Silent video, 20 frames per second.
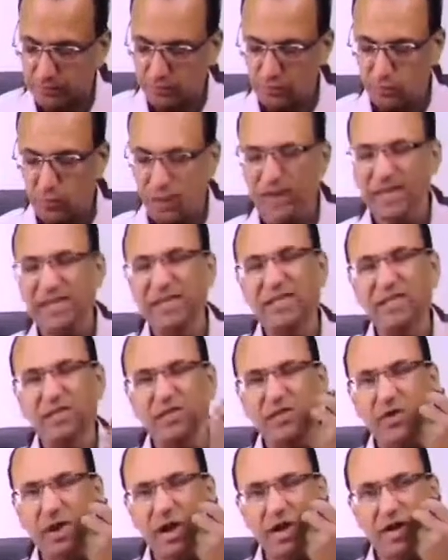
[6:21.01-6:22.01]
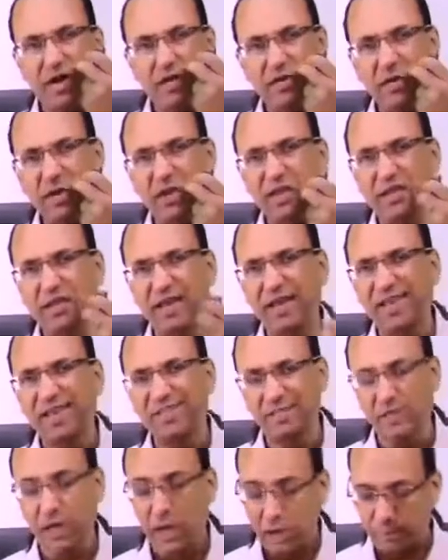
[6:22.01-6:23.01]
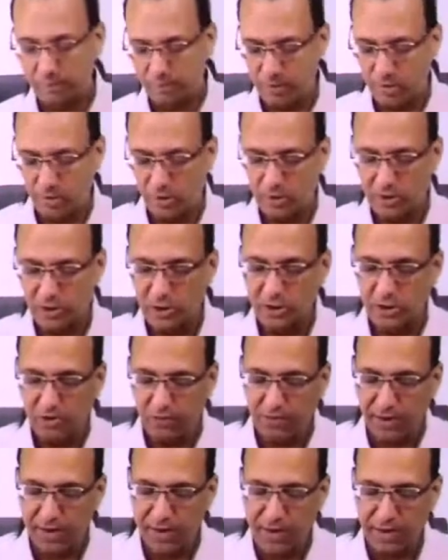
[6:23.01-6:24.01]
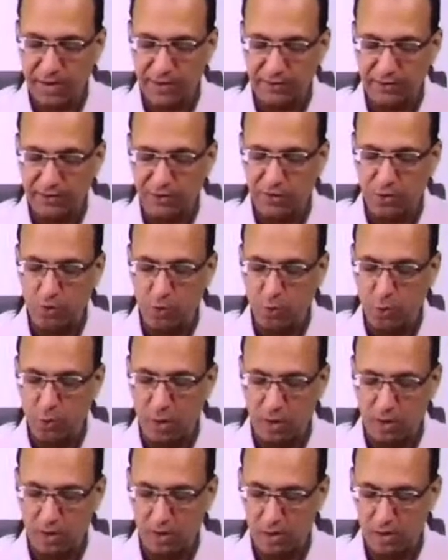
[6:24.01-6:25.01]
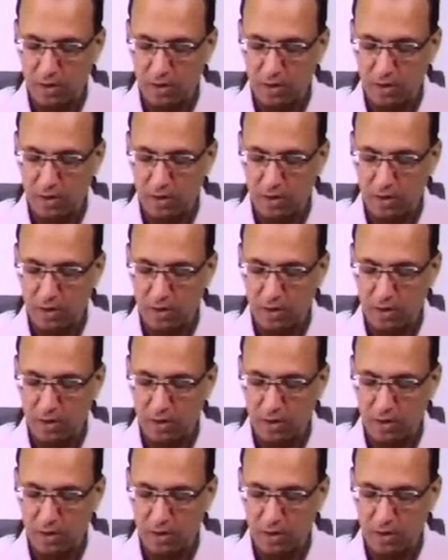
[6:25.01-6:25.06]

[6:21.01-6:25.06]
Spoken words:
Why it is trigeminal thickest? Because it is 3 nerves into 1.